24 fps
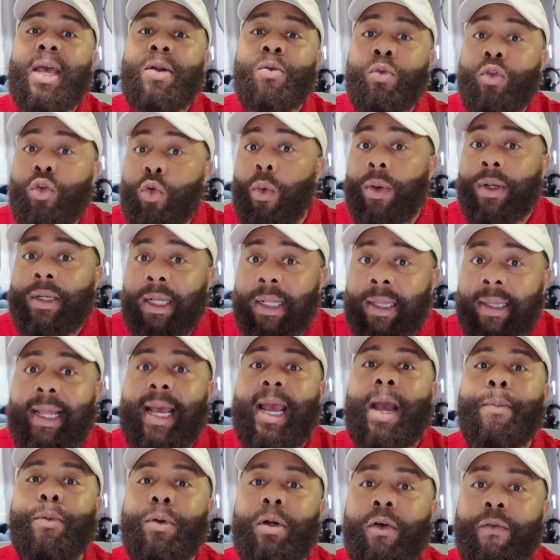And through a
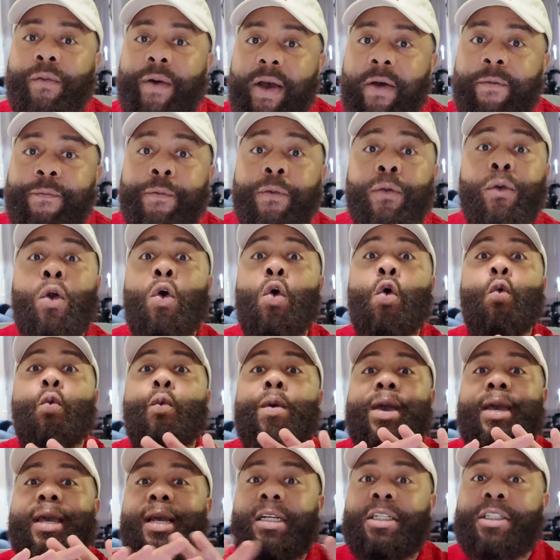collaborative effort,
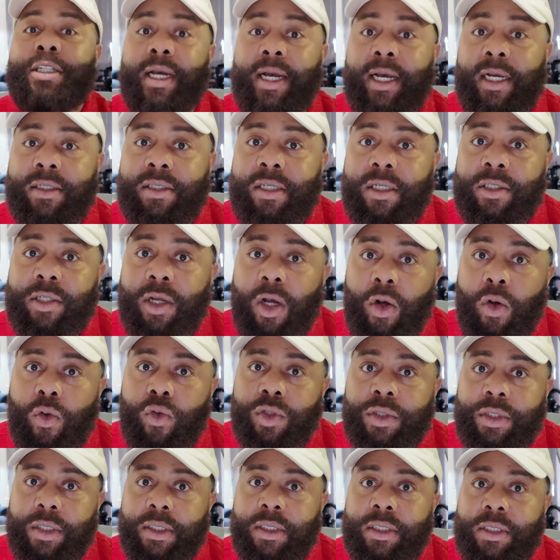we can change this
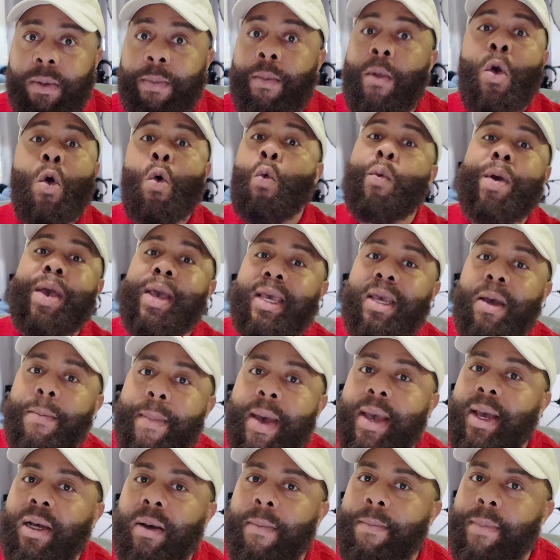whole system. We can
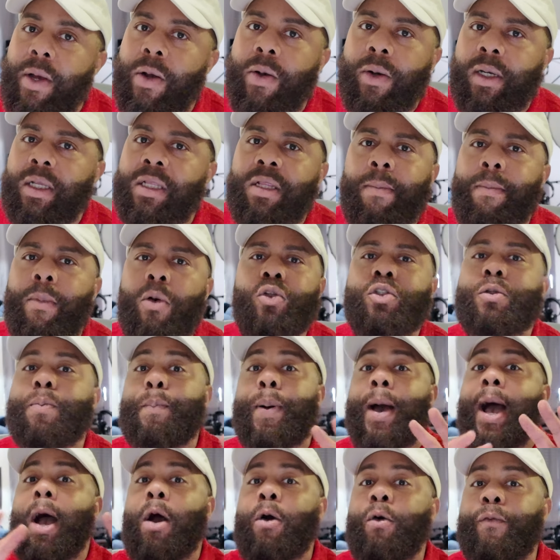make America the
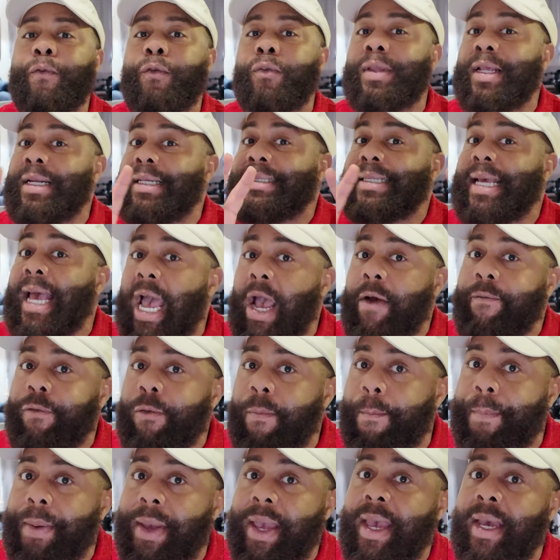most powerful that it's
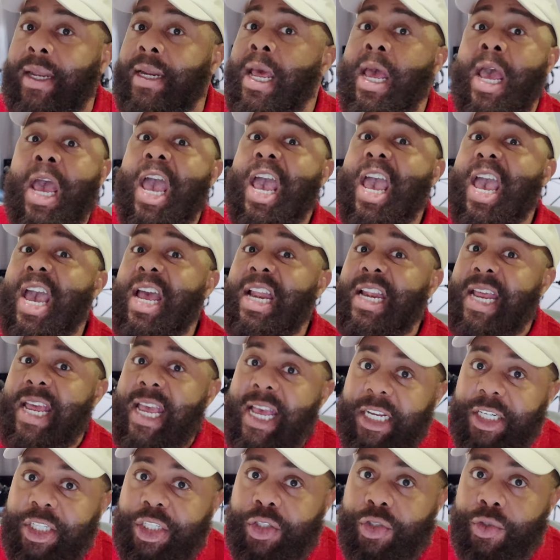ever been in
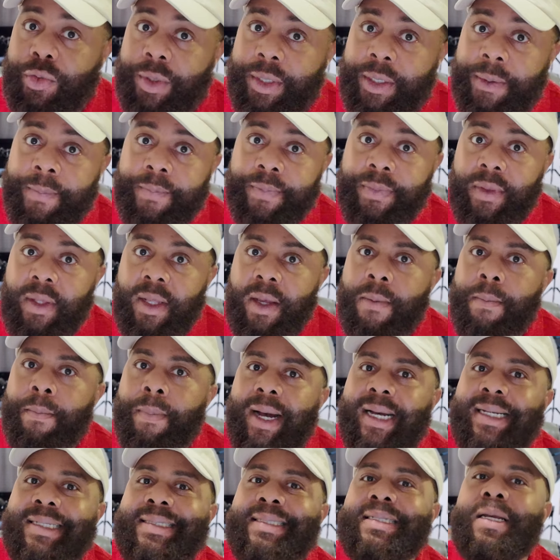history
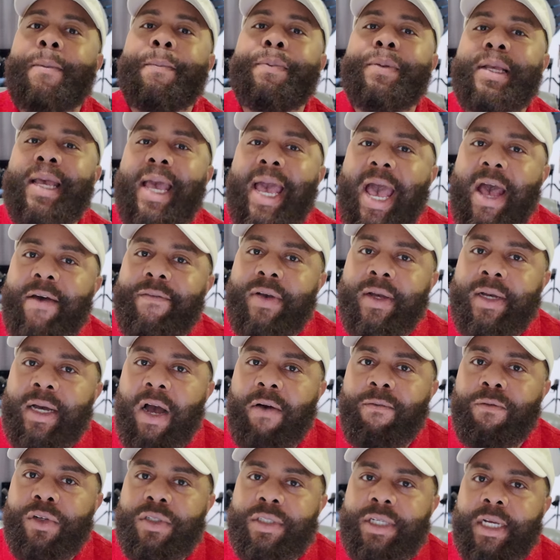by simply having
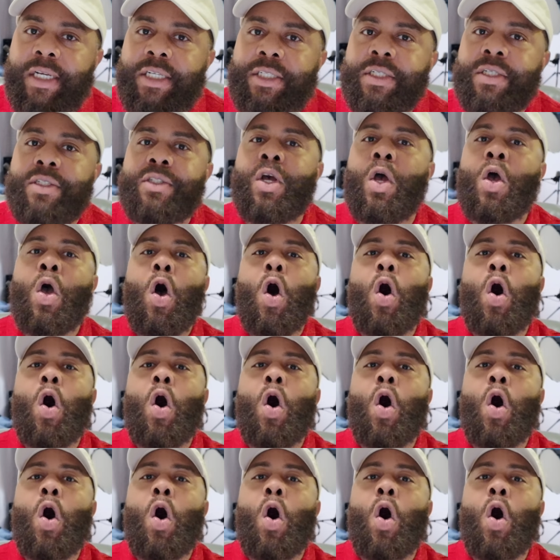conversations